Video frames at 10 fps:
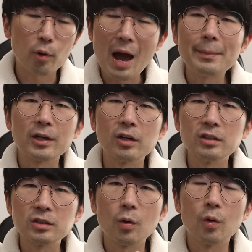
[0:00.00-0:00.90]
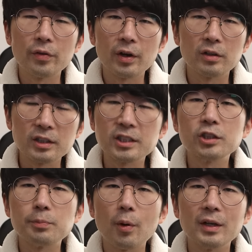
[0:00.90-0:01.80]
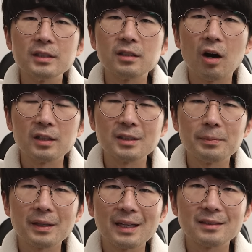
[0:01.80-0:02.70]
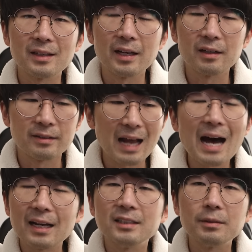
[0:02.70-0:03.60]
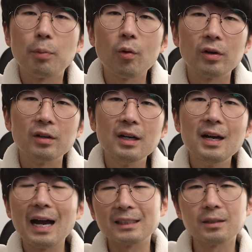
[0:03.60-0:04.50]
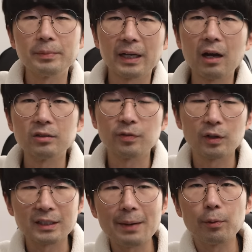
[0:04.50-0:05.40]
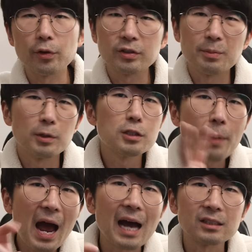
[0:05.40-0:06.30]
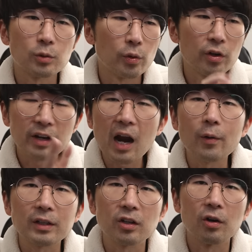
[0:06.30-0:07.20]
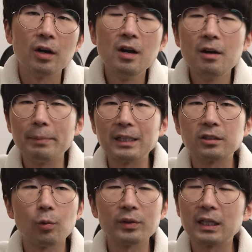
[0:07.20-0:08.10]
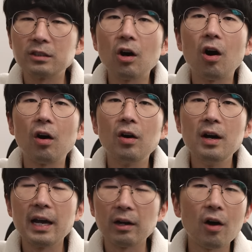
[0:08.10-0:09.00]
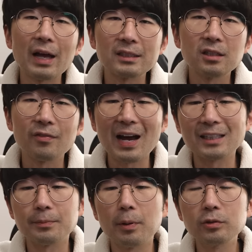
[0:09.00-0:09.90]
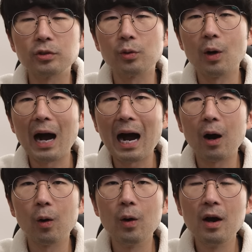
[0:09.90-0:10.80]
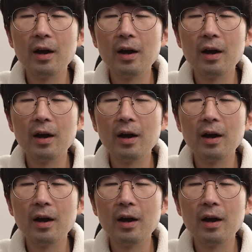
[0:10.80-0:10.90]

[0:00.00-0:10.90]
parameters or their decision points on something that's not as important as something else. For example, someone's past or their character based on what they saw and all that stuff, as opposed to how